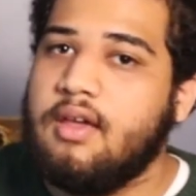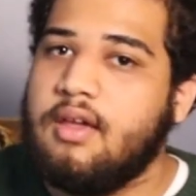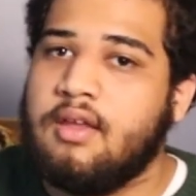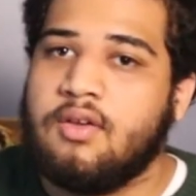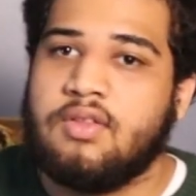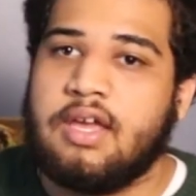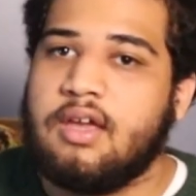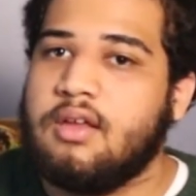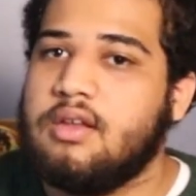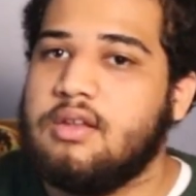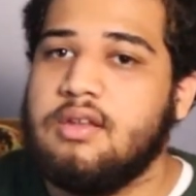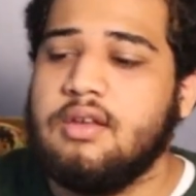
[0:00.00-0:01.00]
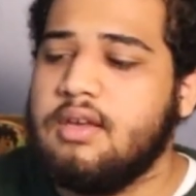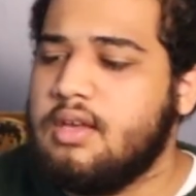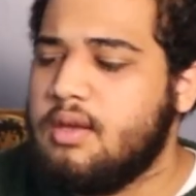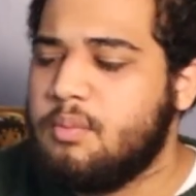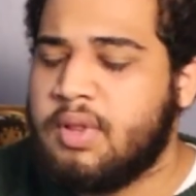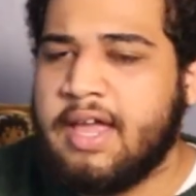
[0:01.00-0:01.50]
They could
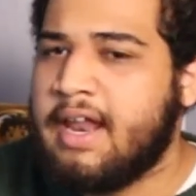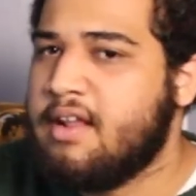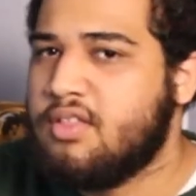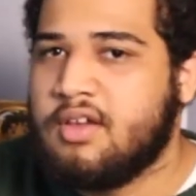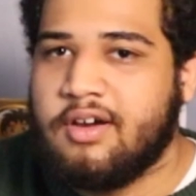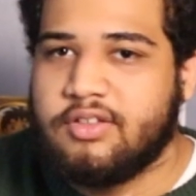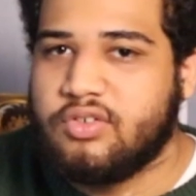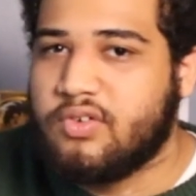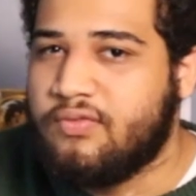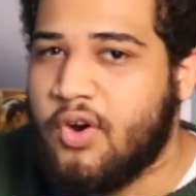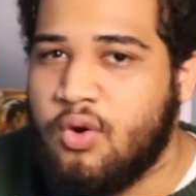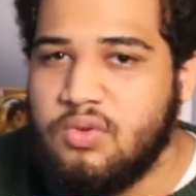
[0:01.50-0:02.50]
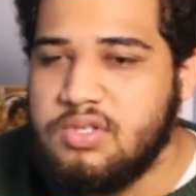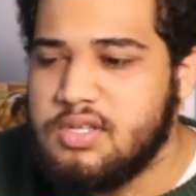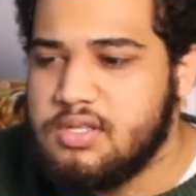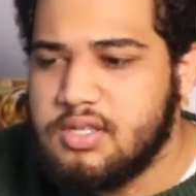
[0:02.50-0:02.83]
play anything on their phones.